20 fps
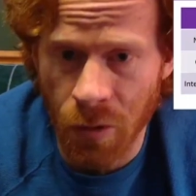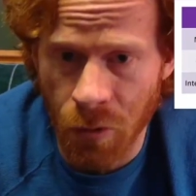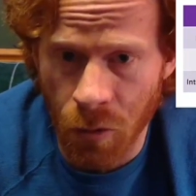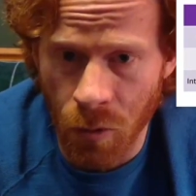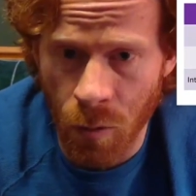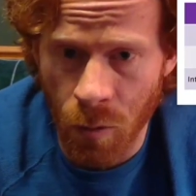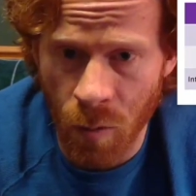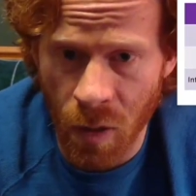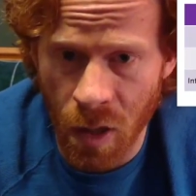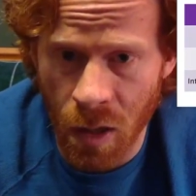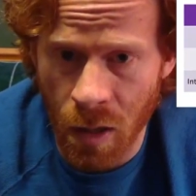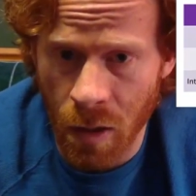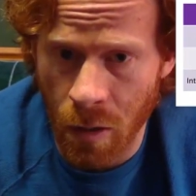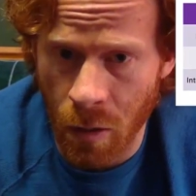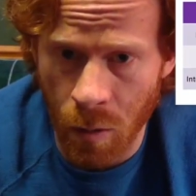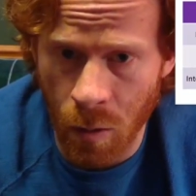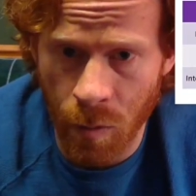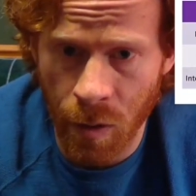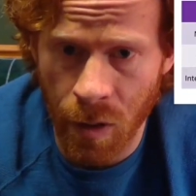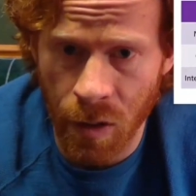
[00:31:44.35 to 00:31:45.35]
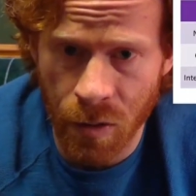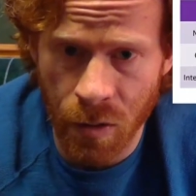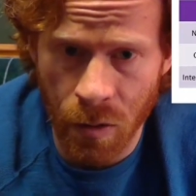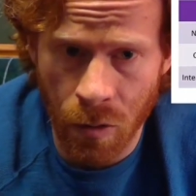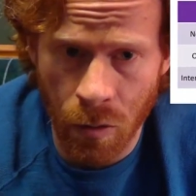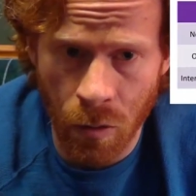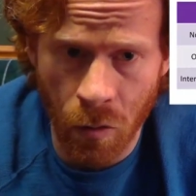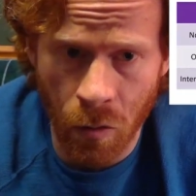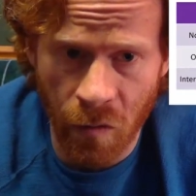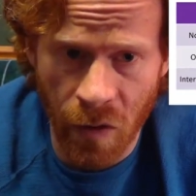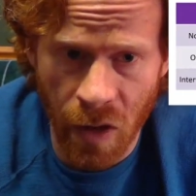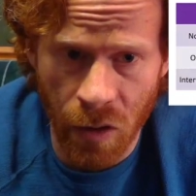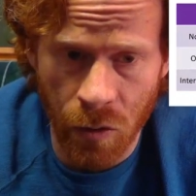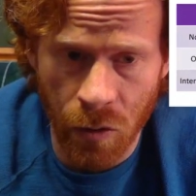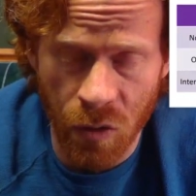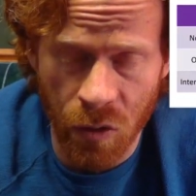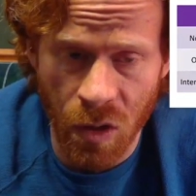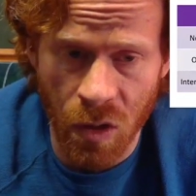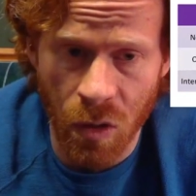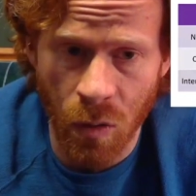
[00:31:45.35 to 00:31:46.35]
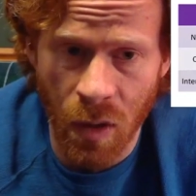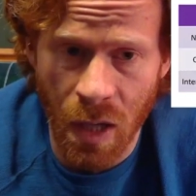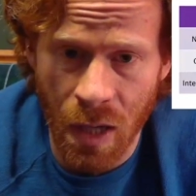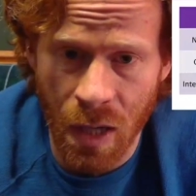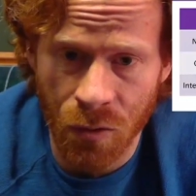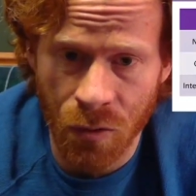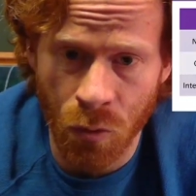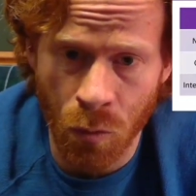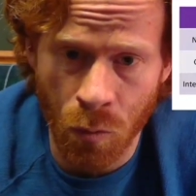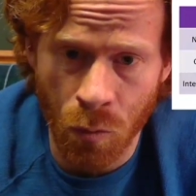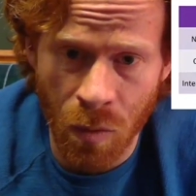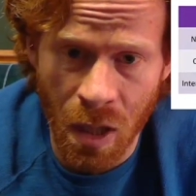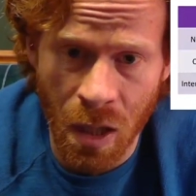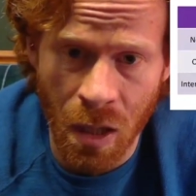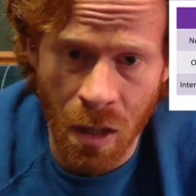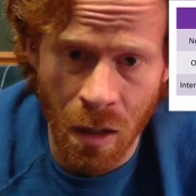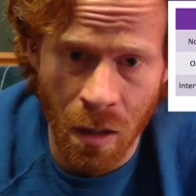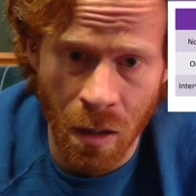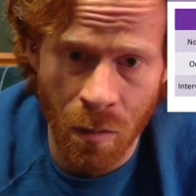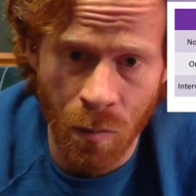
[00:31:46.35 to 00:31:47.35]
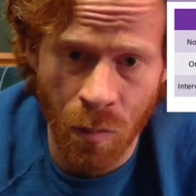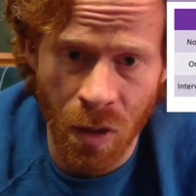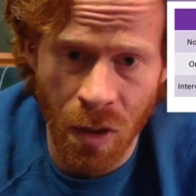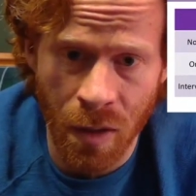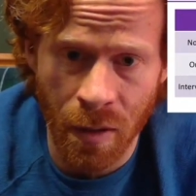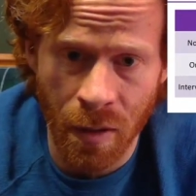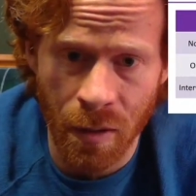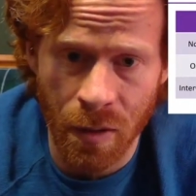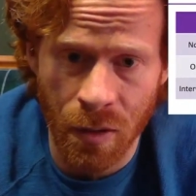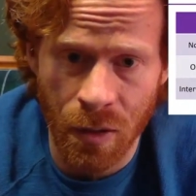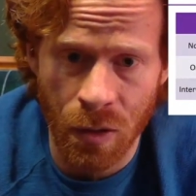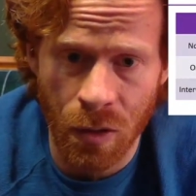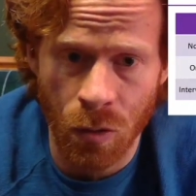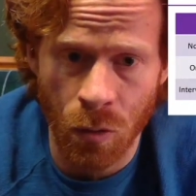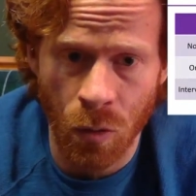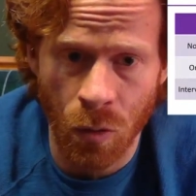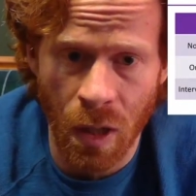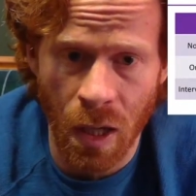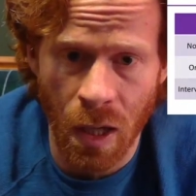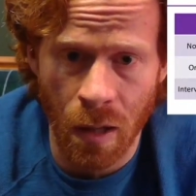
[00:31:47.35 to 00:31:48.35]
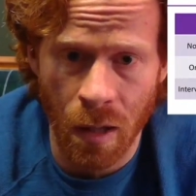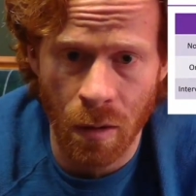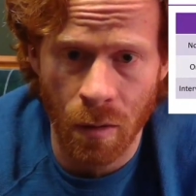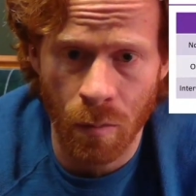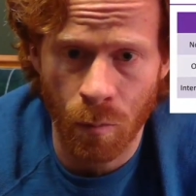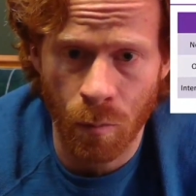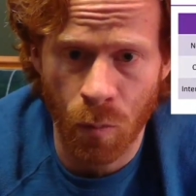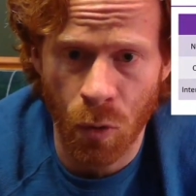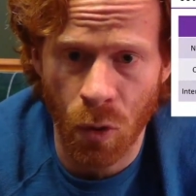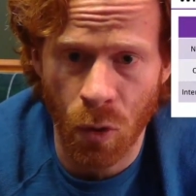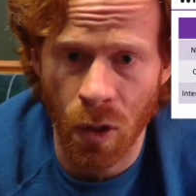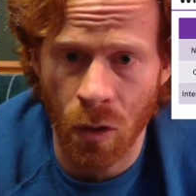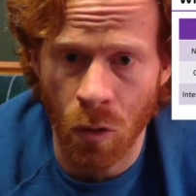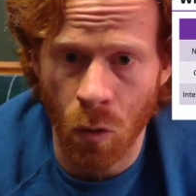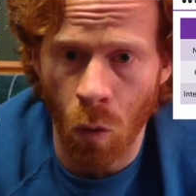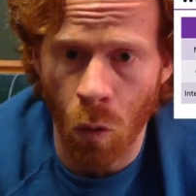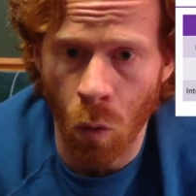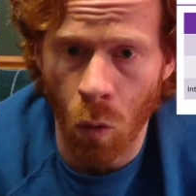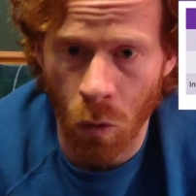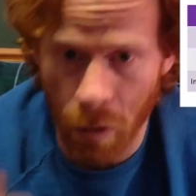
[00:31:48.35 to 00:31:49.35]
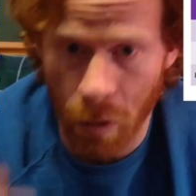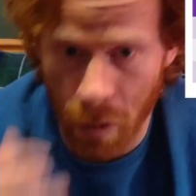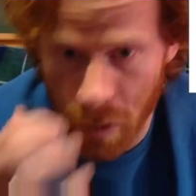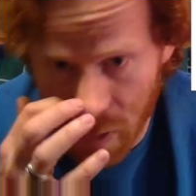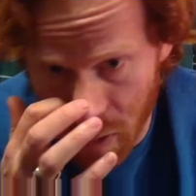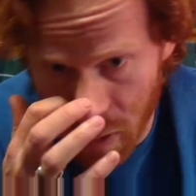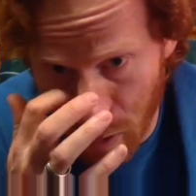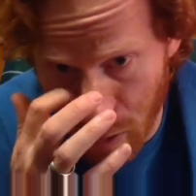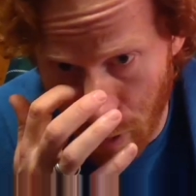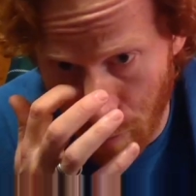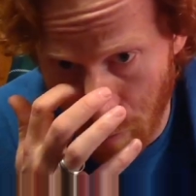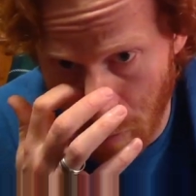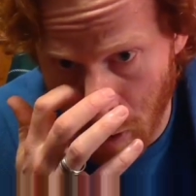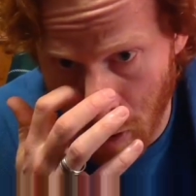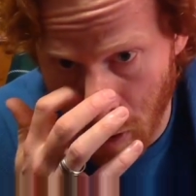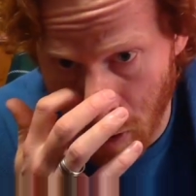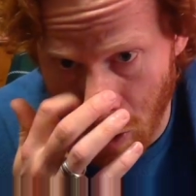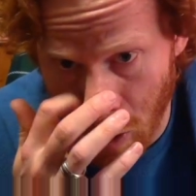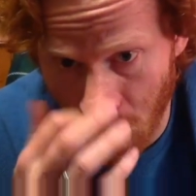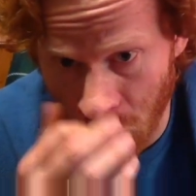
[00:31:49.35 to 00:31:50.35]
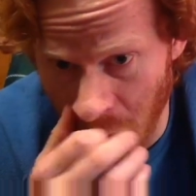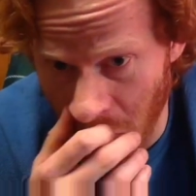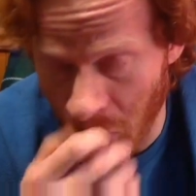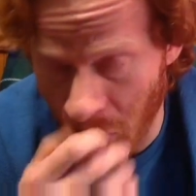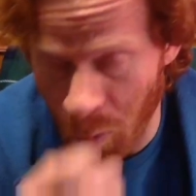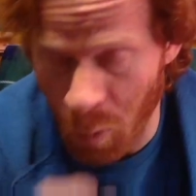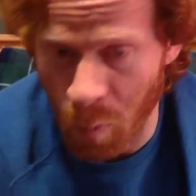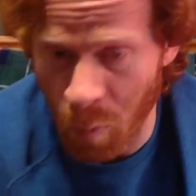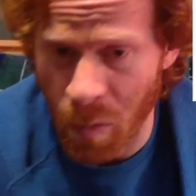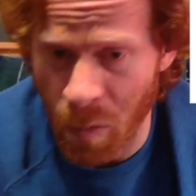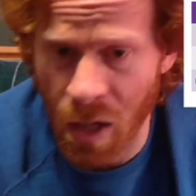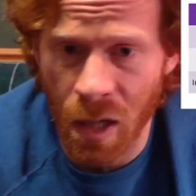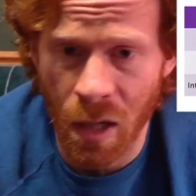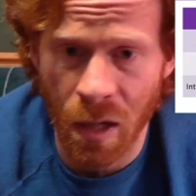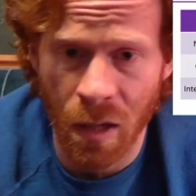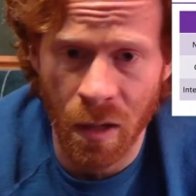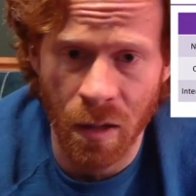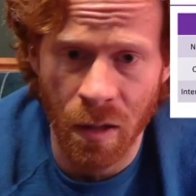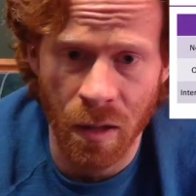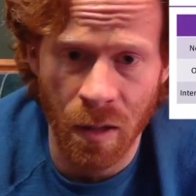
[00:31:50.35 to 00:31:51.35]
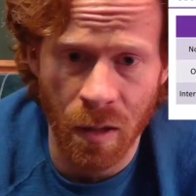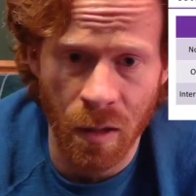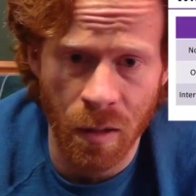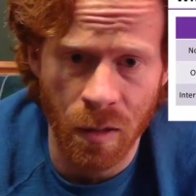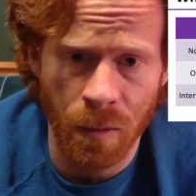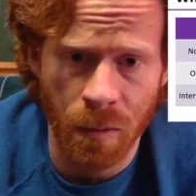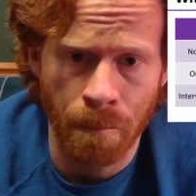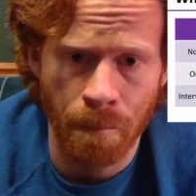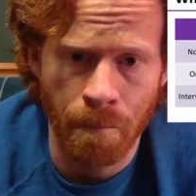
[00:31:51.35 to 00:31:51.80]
the mean at all because there are no values, and you can't do median because you can't put an order to them. Remember, median is